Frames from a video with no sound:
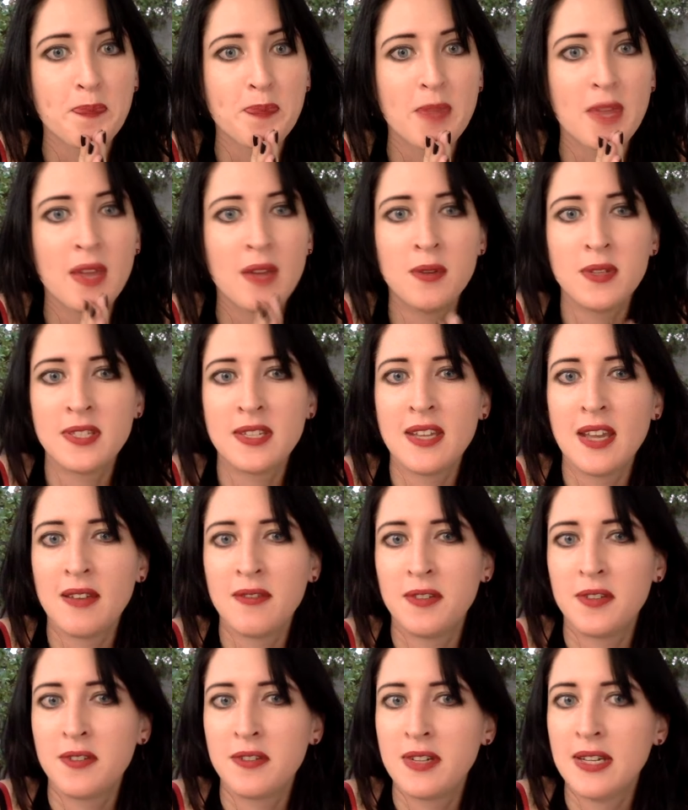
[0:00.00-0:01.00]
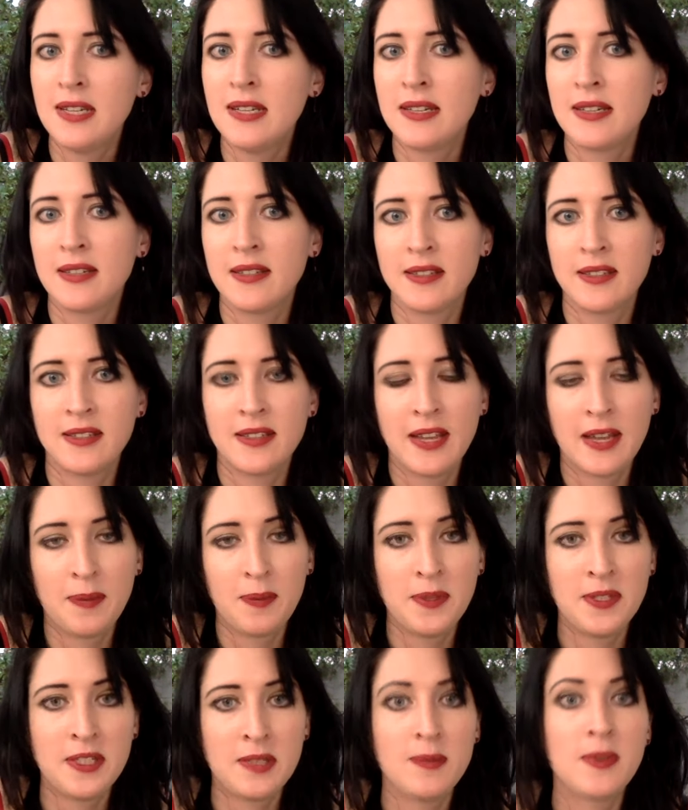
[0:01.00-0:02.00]
I was an avid reader, and it
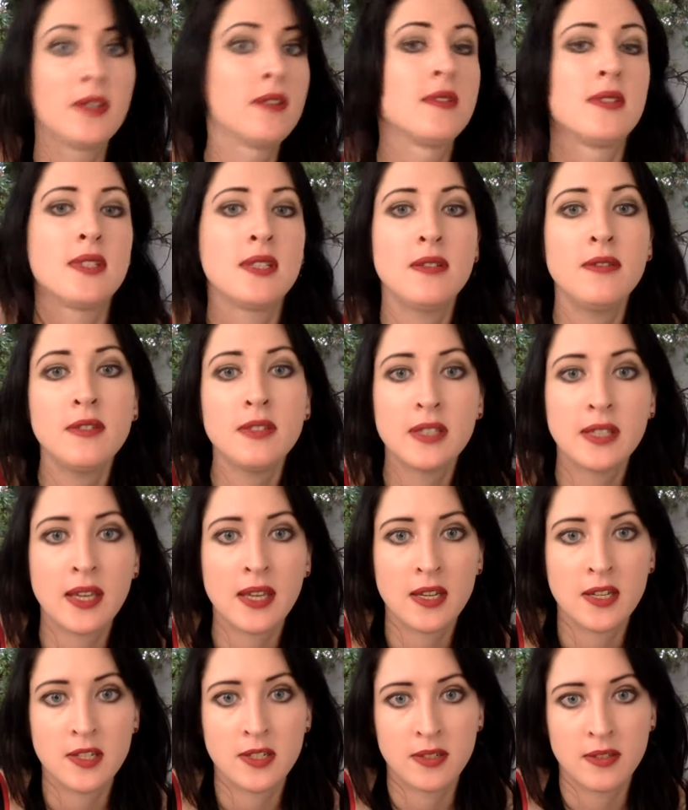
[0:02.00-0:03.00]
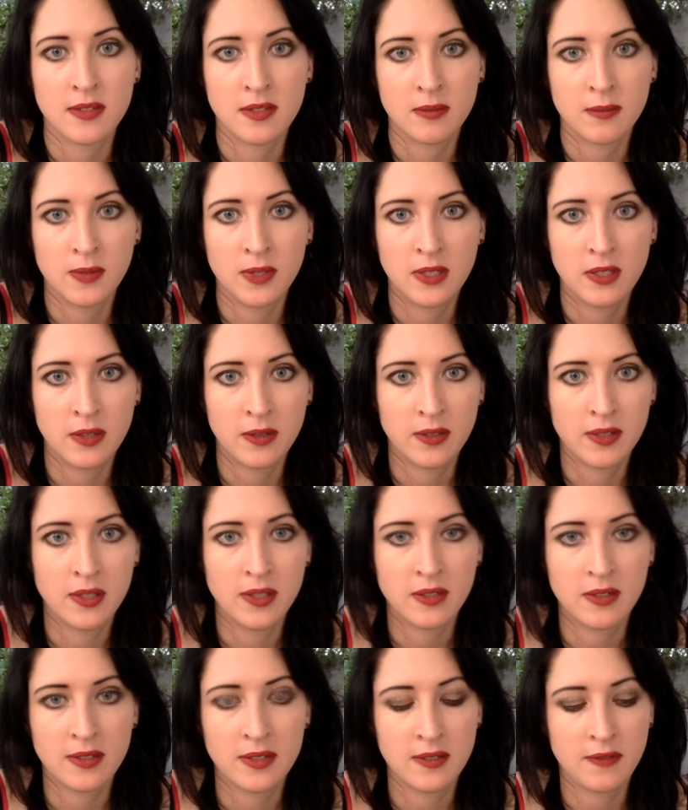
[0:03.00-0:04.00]
happened to me on several occasions that we'd go in
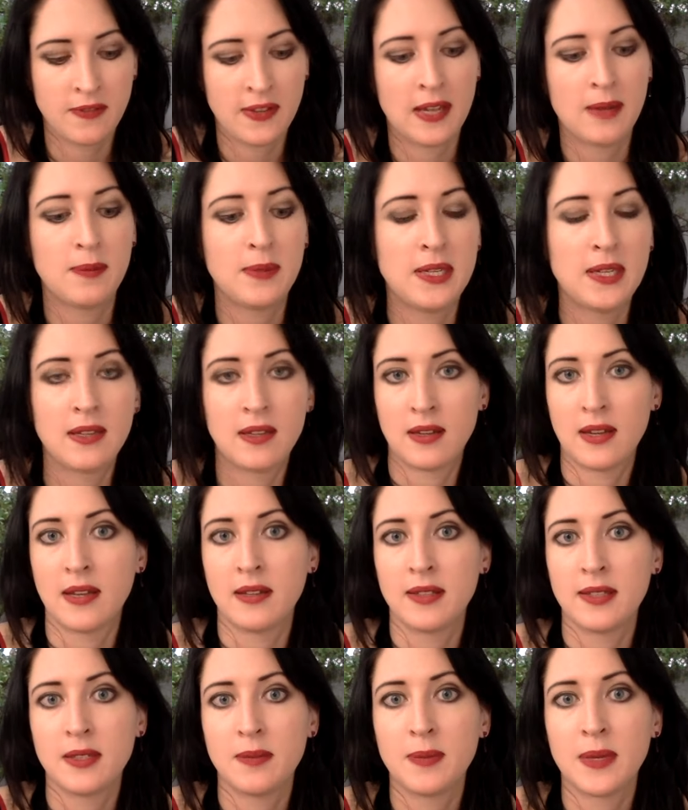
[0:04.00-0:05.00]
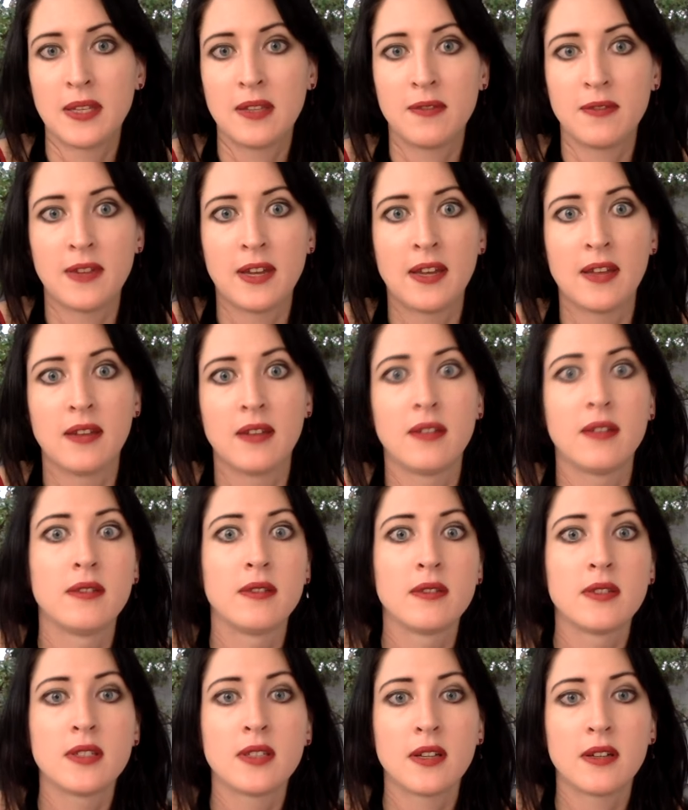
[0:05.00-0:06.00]
there as a family, and I'd sit by the fire
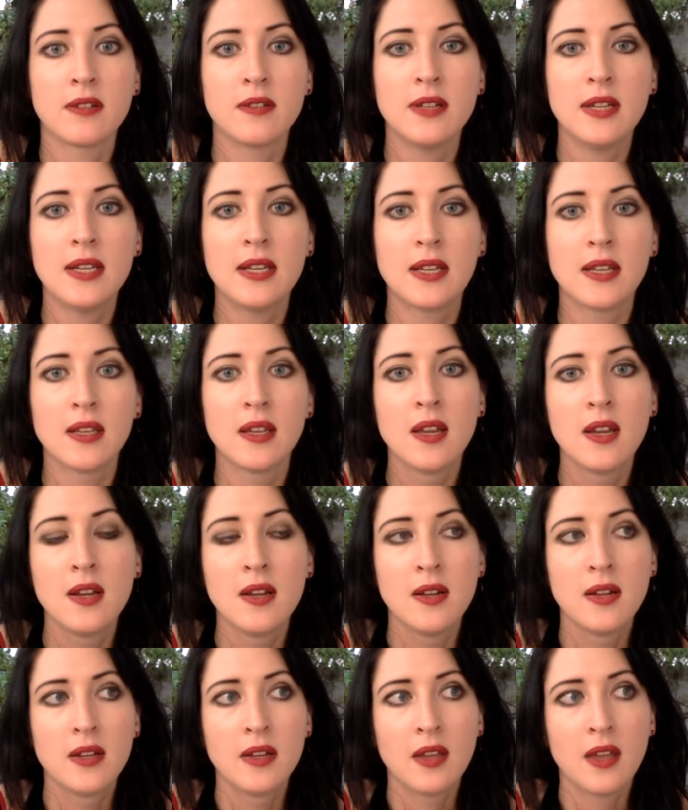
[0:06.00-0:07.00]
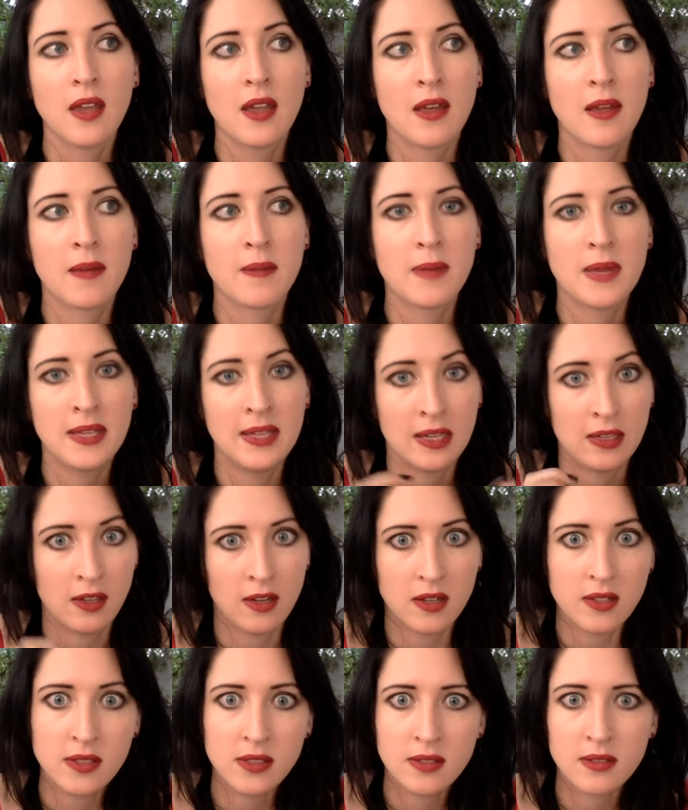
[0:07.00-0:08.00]
and start reading, and get
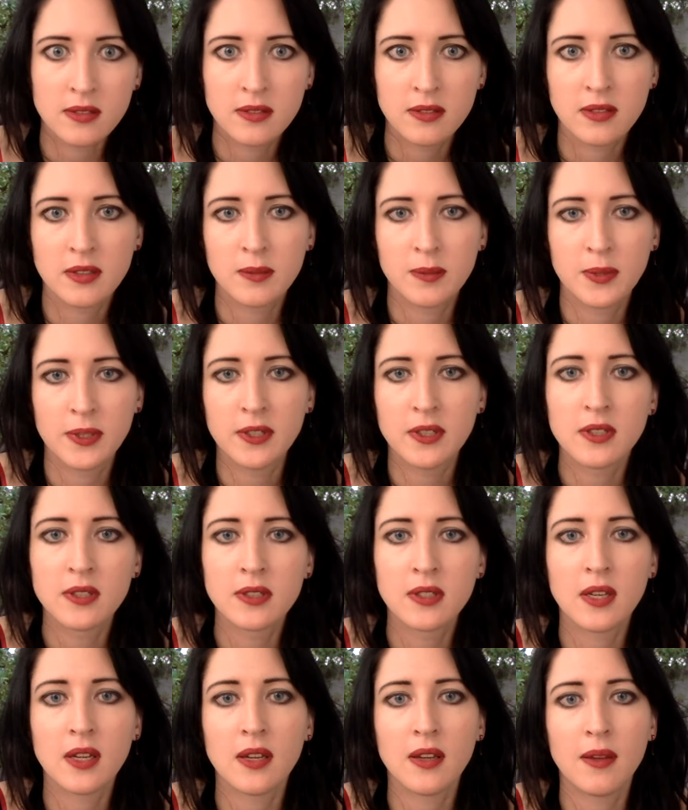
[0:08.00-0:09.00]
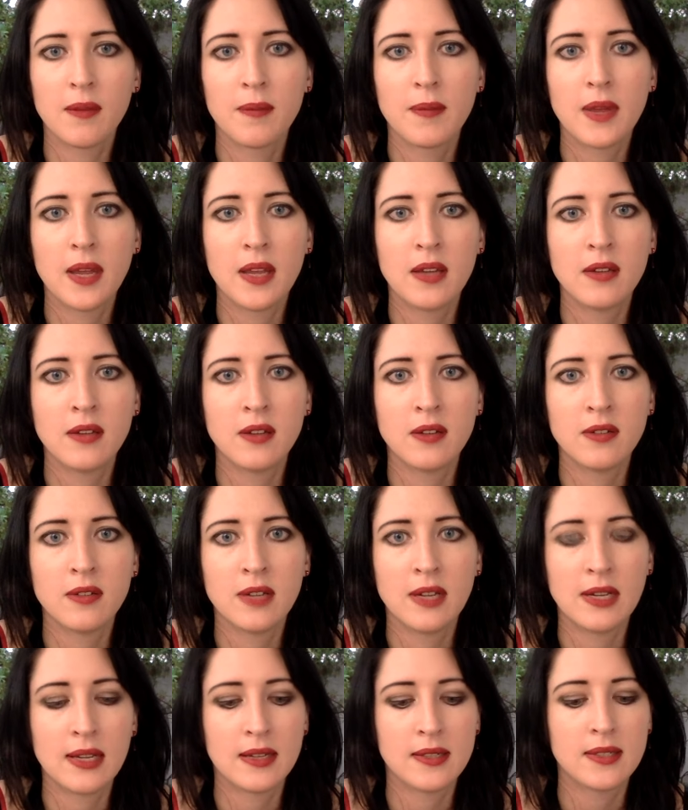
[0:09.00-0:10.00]
lost in a book, and not
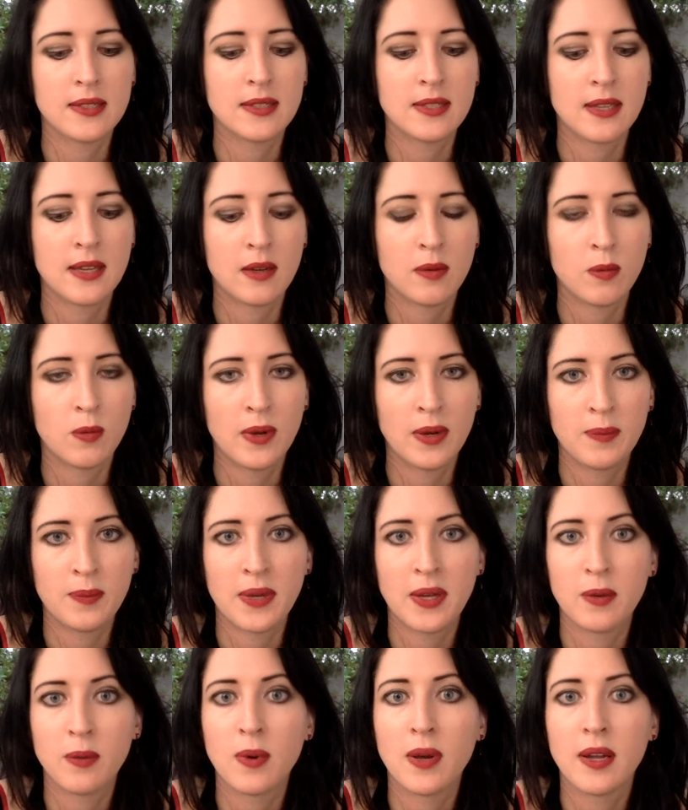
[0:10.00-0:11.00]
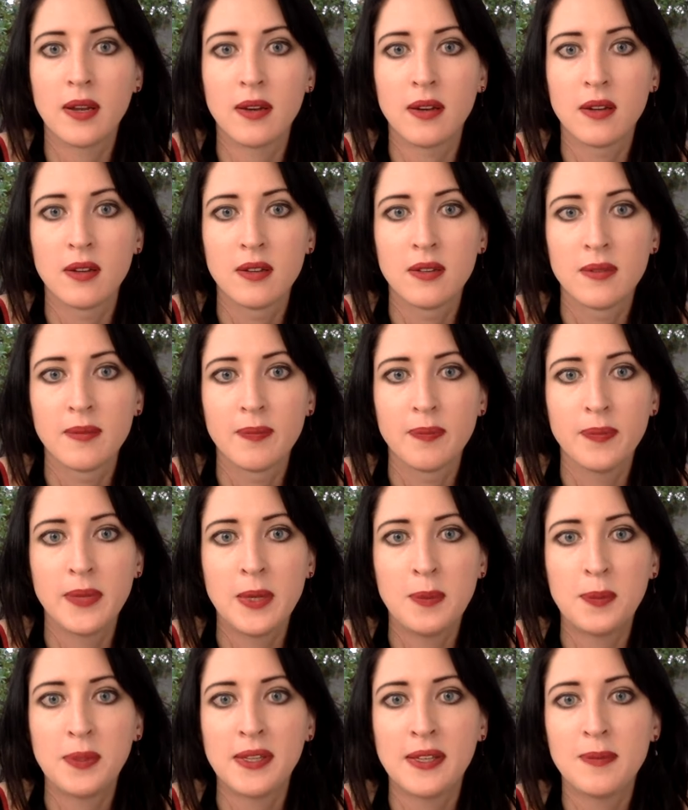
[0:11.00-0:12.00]
realize that one by one
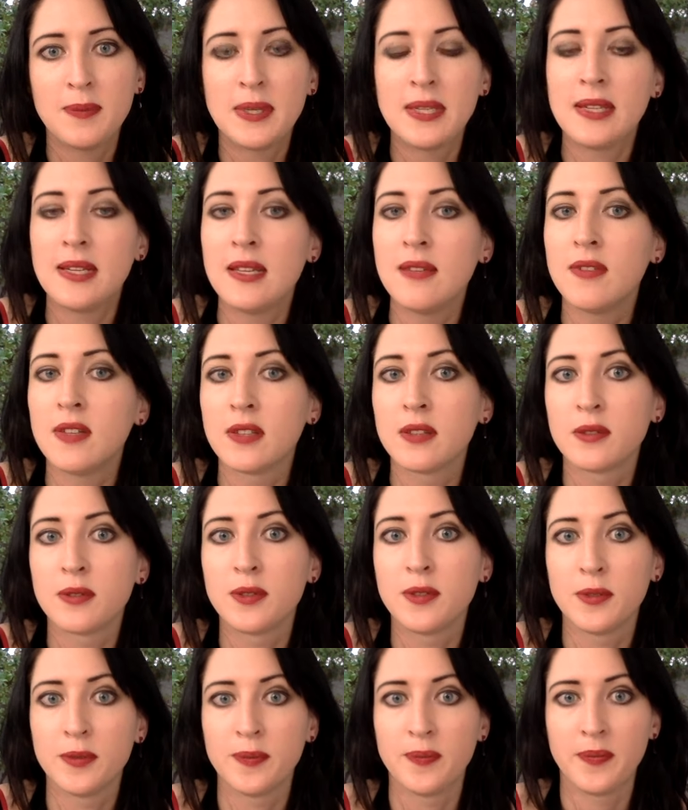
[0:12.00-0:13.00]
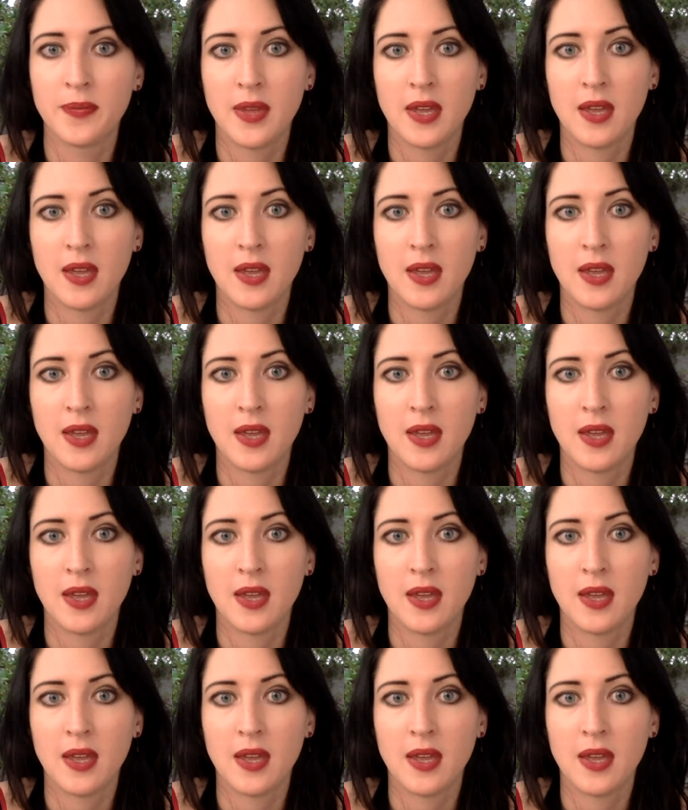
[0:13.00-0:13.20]
people had been leaving the room.